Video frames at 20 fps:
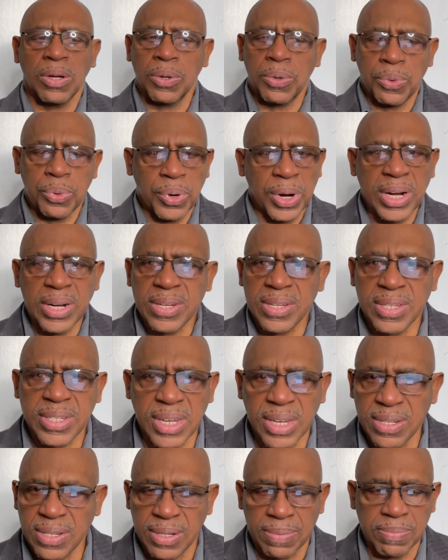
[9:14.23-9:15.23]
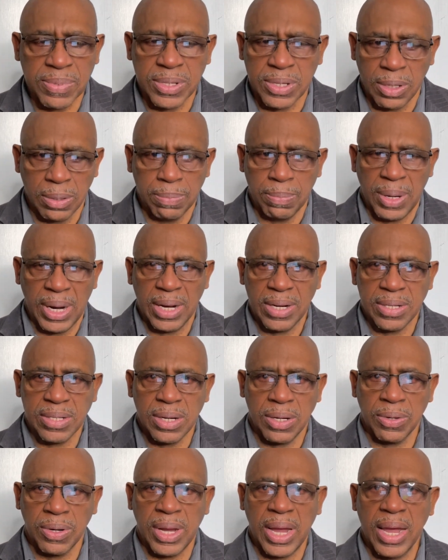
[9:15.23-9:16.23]
criticism so much,
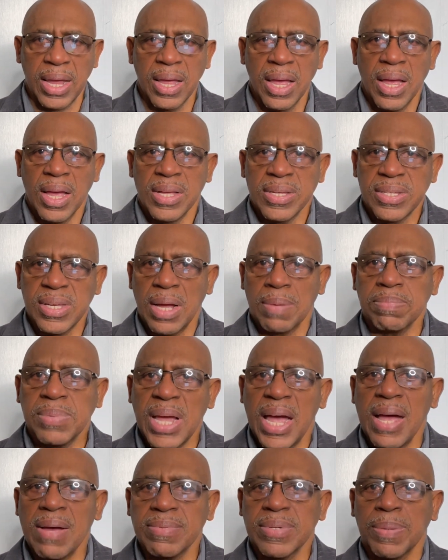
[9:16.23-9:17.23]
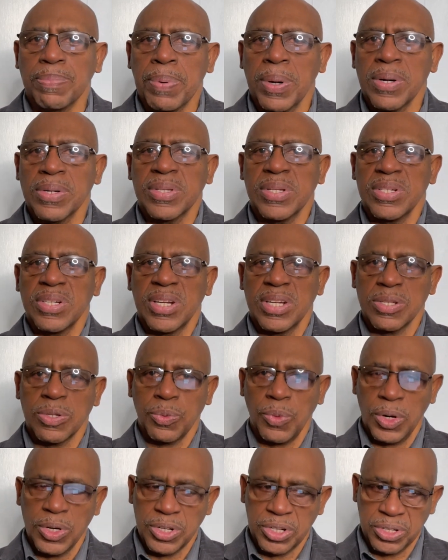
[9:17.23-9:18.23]
okay? Sometimes a person just
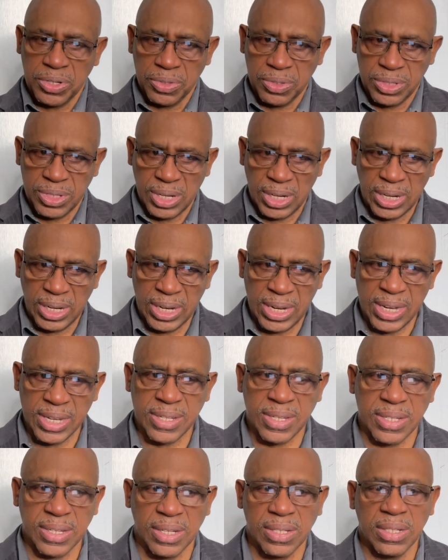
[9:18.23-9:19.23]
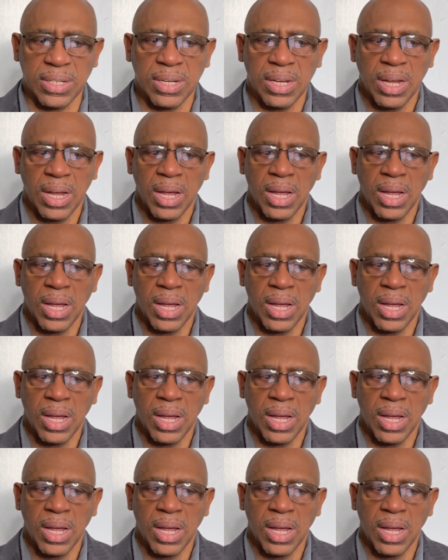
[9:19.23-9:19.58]
wants you to listen.